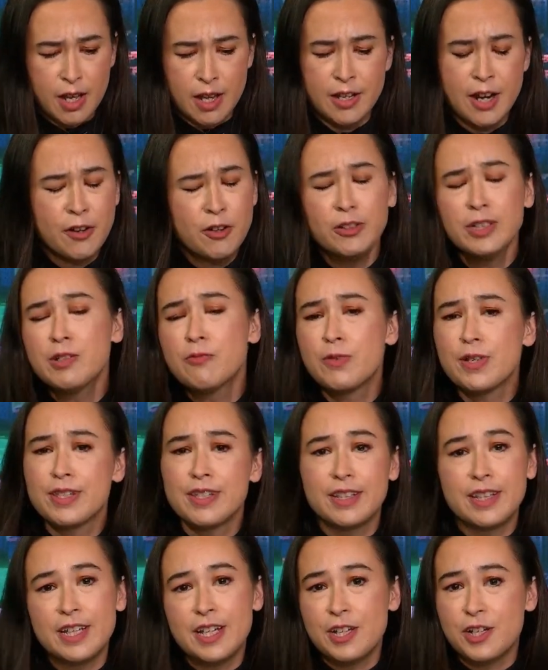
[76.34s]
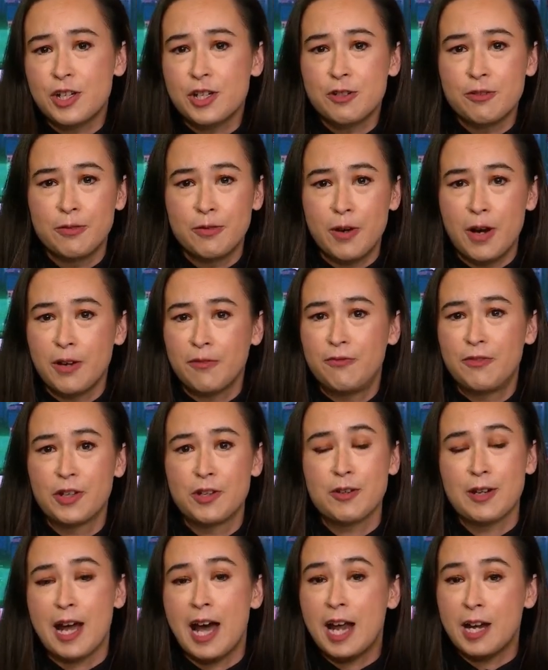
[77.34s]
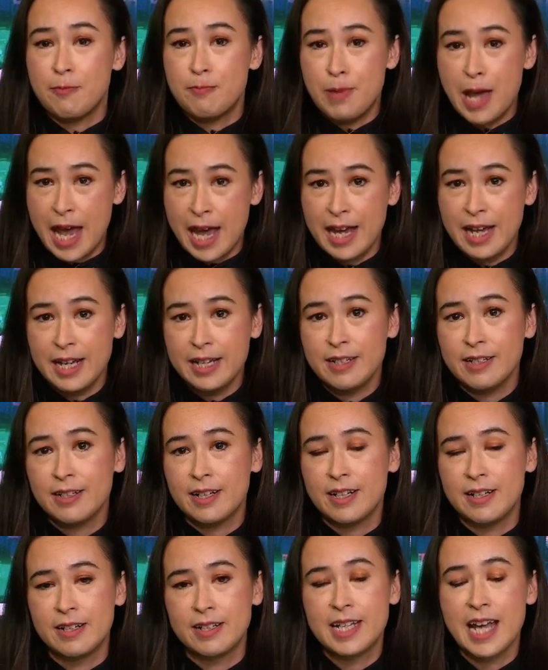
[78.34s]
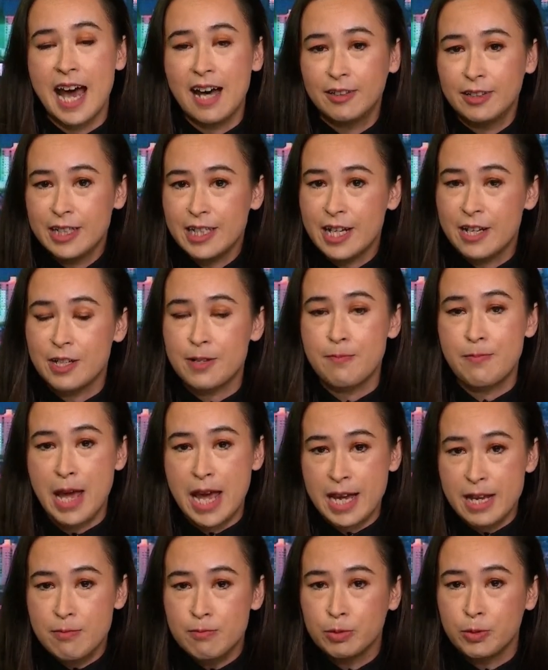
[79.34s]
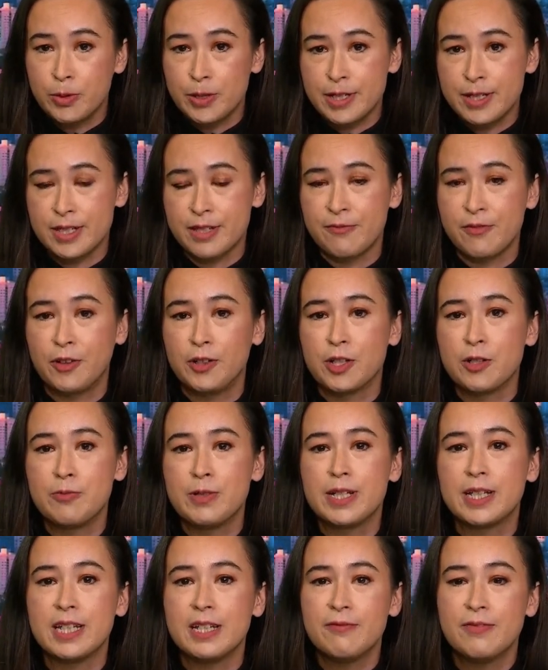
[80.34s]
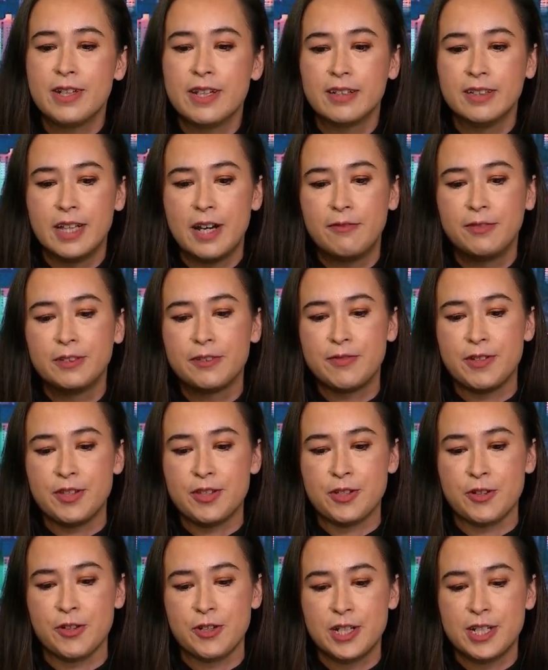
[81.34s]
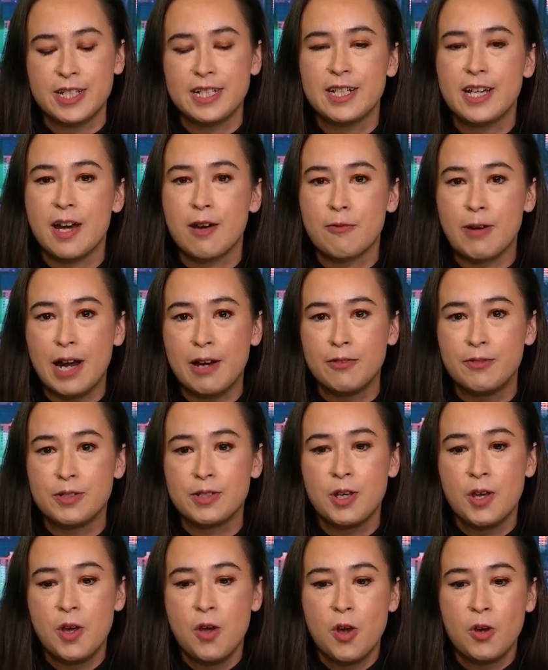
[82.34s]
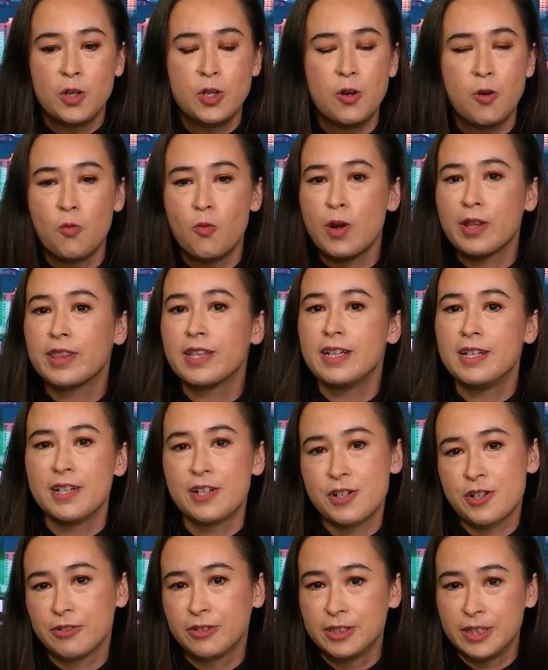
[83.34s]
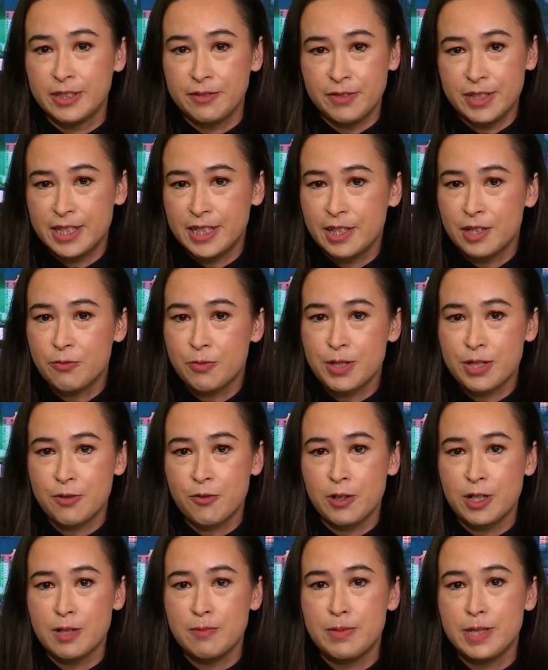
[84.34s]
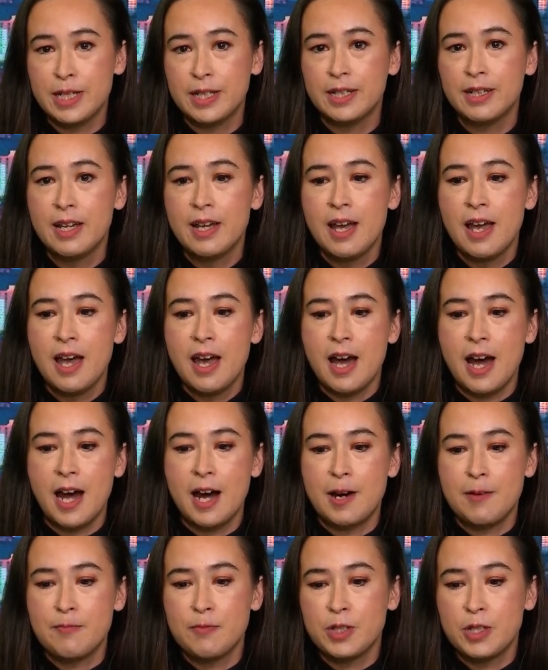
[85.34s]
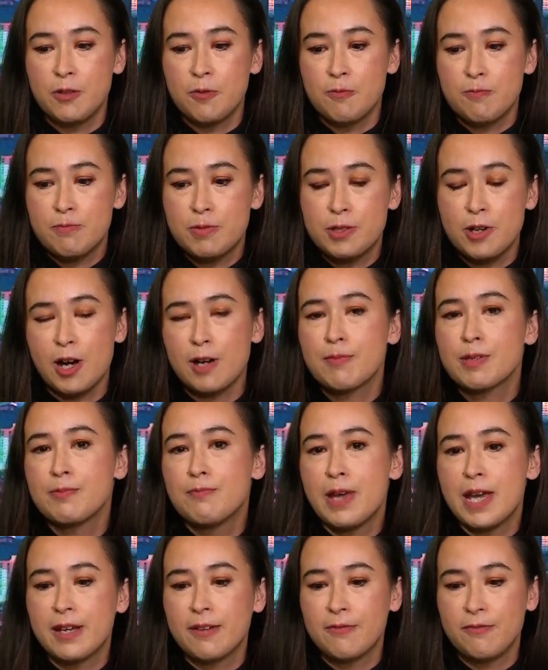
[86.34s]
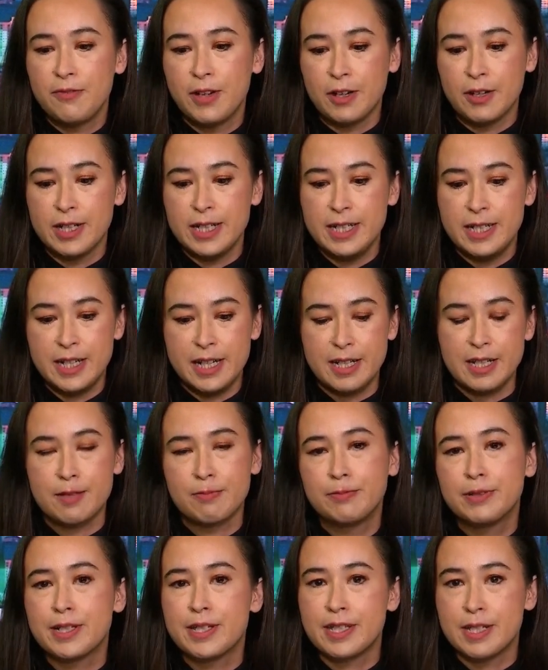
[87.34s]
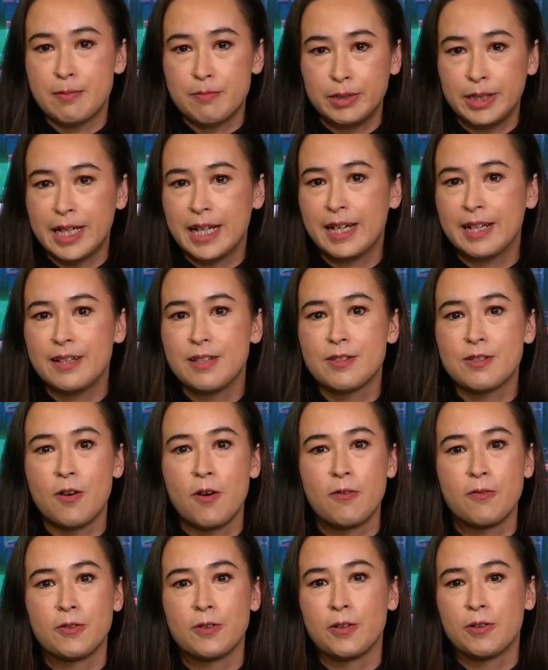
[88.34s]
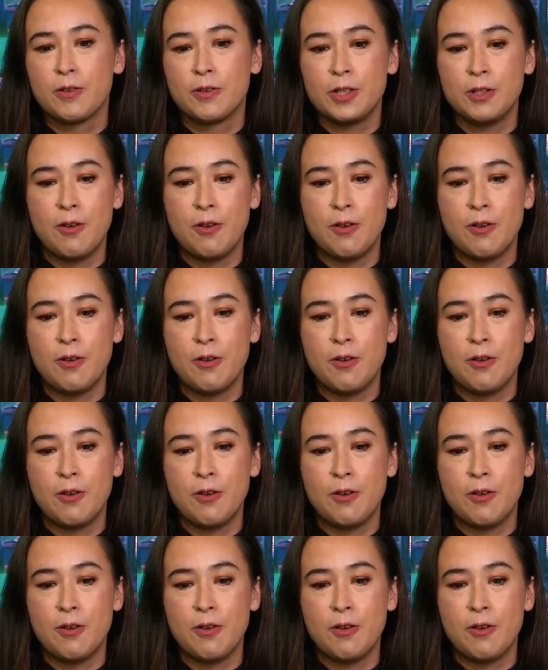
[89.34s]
not only was it the issue of figuring out how to pay uh, talent and to pay employees the following week, even the level of uncertainty around you know what the initial dividend was going to be um, you know, startups make very explicit plans over, yeah.